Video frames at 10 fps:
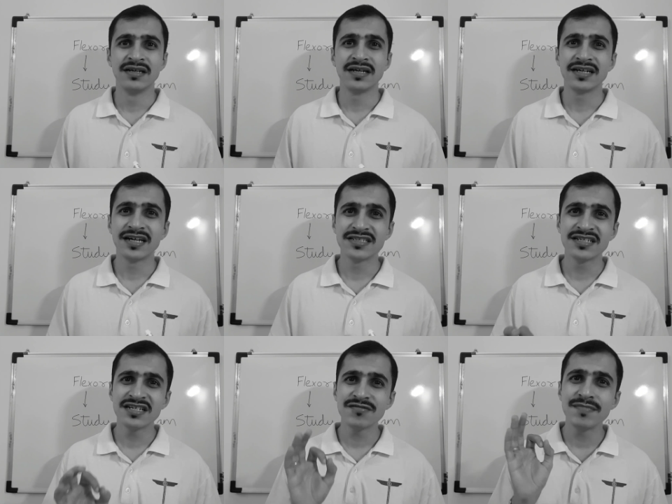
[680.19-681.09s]
It
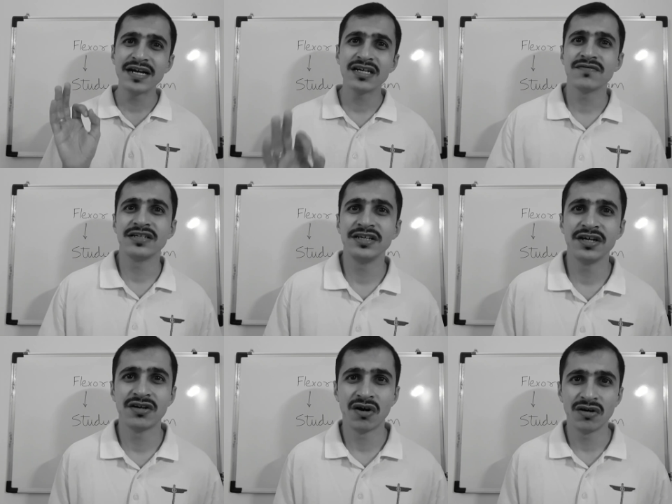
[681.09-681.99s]
doesn't matter whether
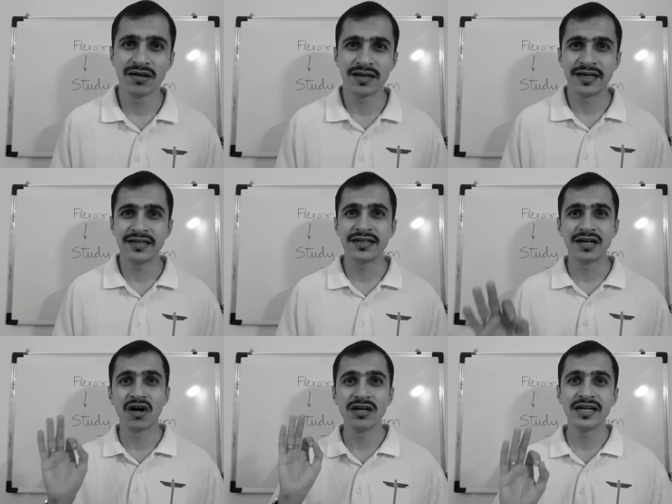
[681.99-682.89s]
you're wrong or right.
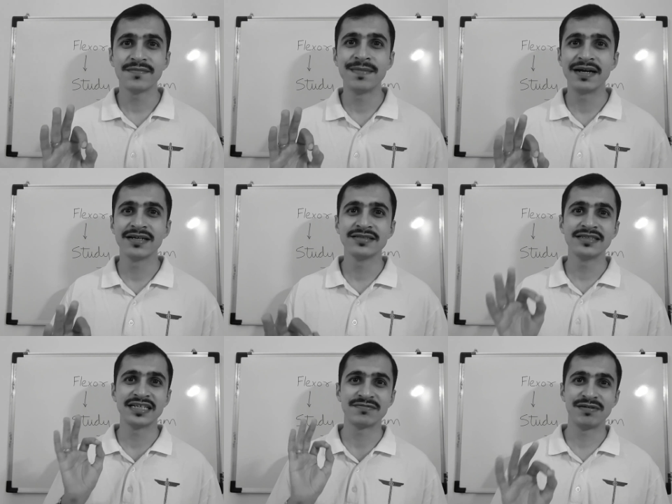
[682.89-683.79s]
All that matters is
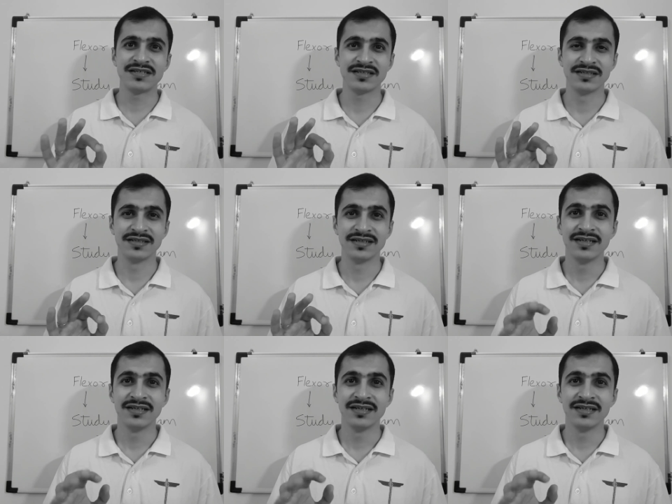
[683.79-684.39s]
expression.